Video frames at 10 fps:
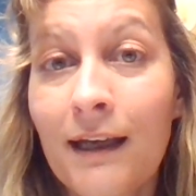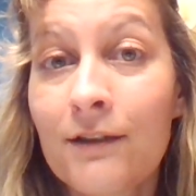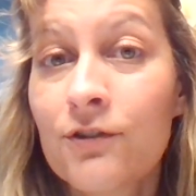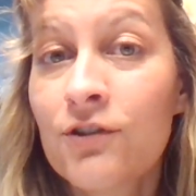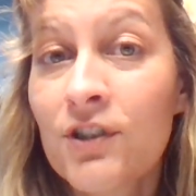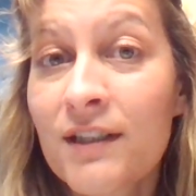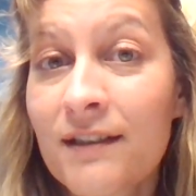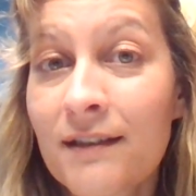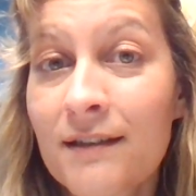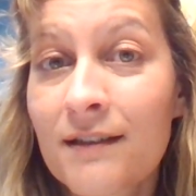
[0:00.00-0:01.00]
And
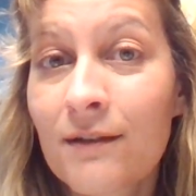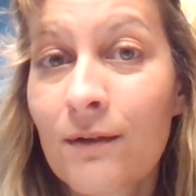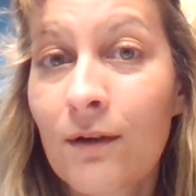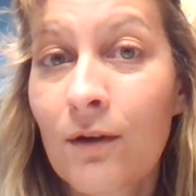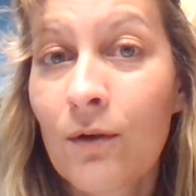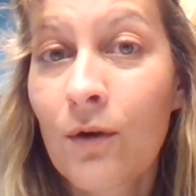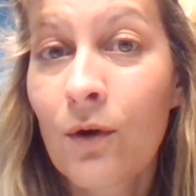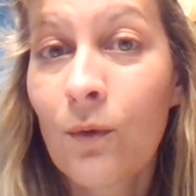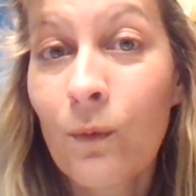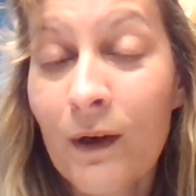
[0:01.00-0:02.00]
Jesus
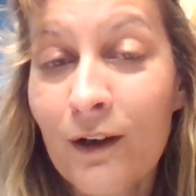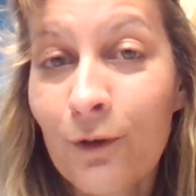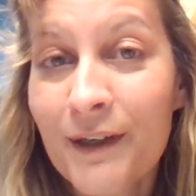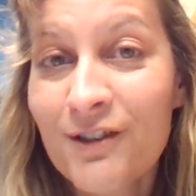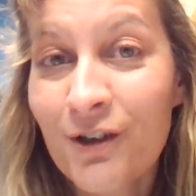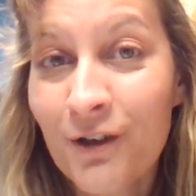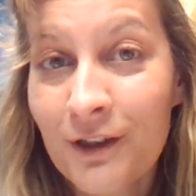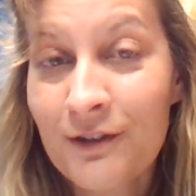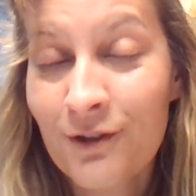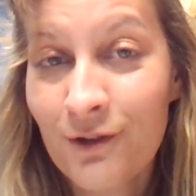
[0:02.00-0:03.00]
will be
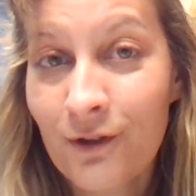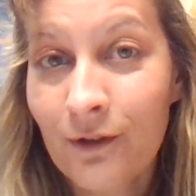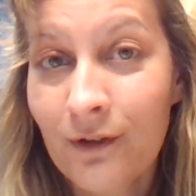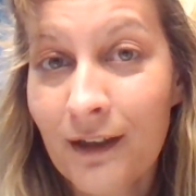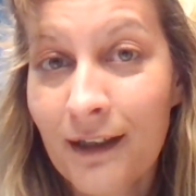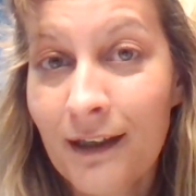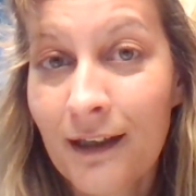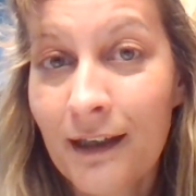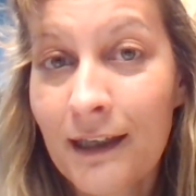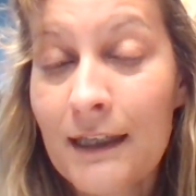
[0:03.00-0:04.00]
turning to you.
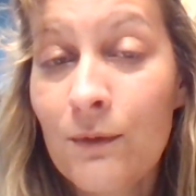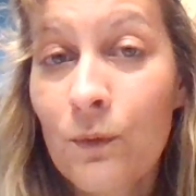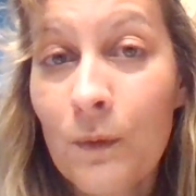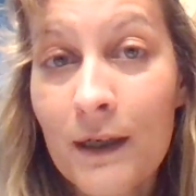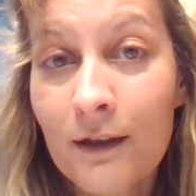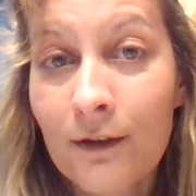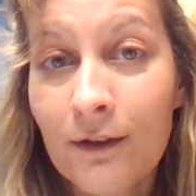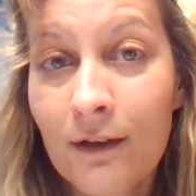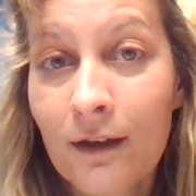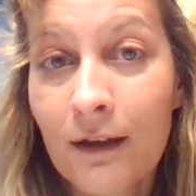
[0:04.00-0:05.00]
He
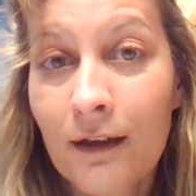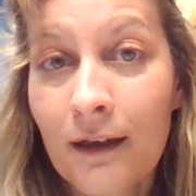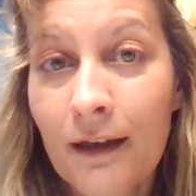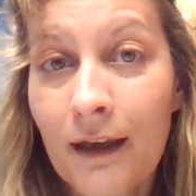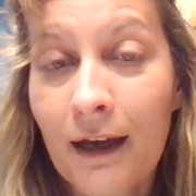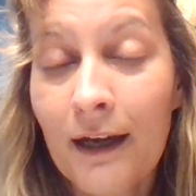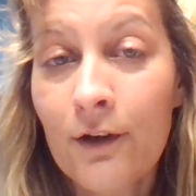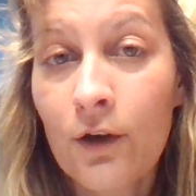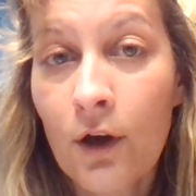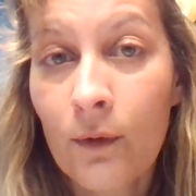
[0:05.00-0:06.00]
will. I
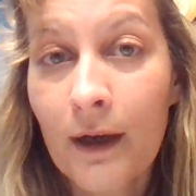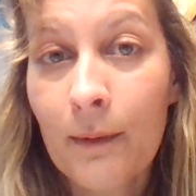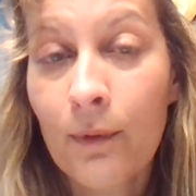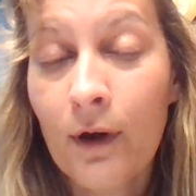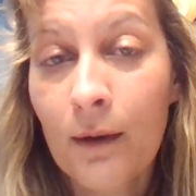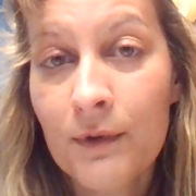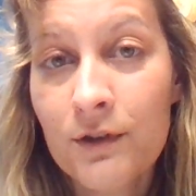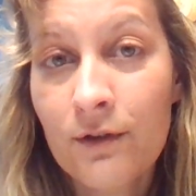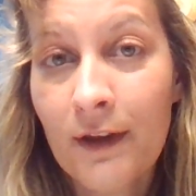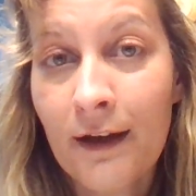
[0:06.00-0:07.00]
know it. I
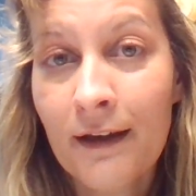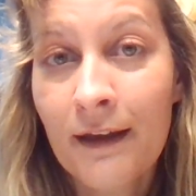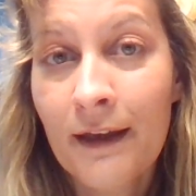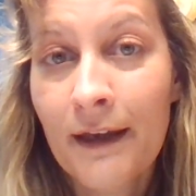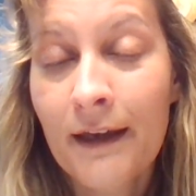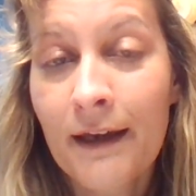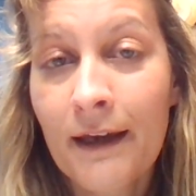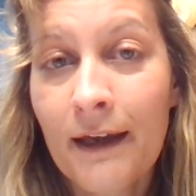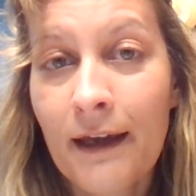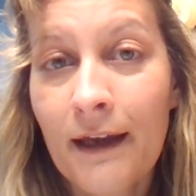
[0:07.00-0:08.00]
promise you that.
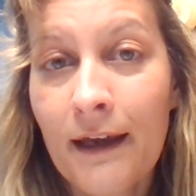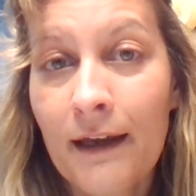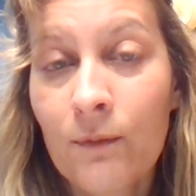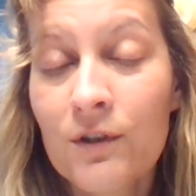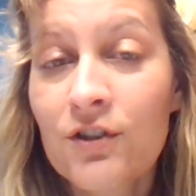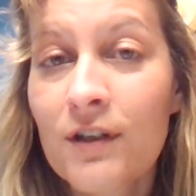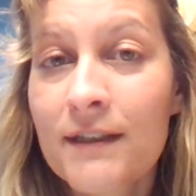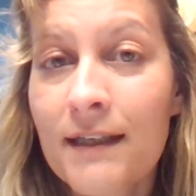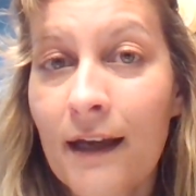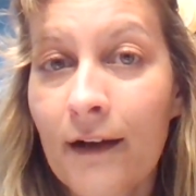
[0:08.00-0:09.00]
And we
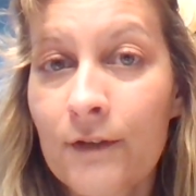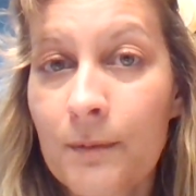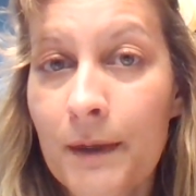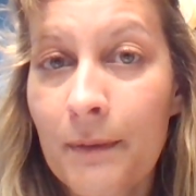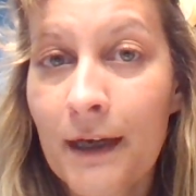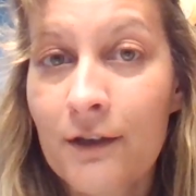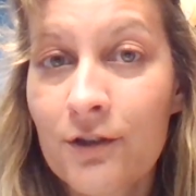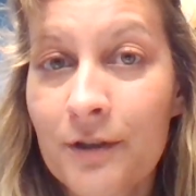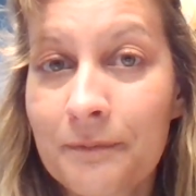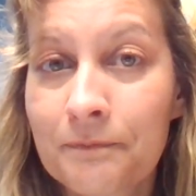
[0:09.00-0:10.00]
just have to be
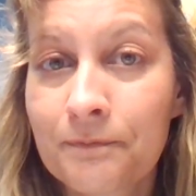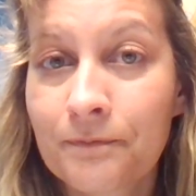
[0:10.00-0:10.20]
patient.